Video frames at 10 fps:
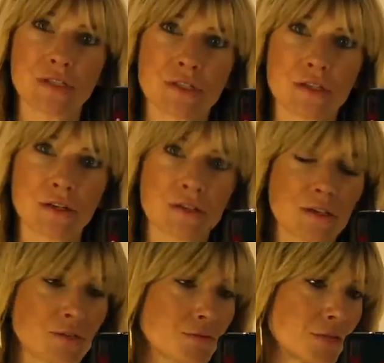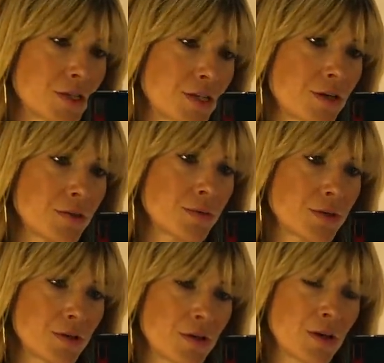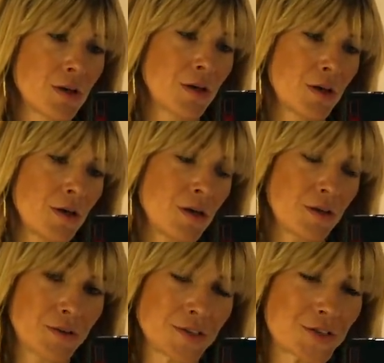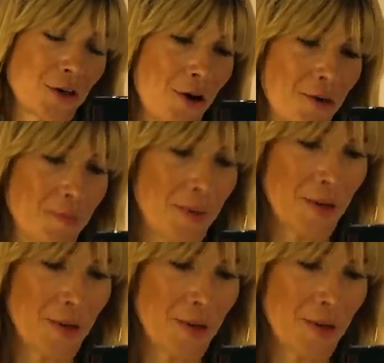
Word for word: this skirt doesn't really go with uh, this top but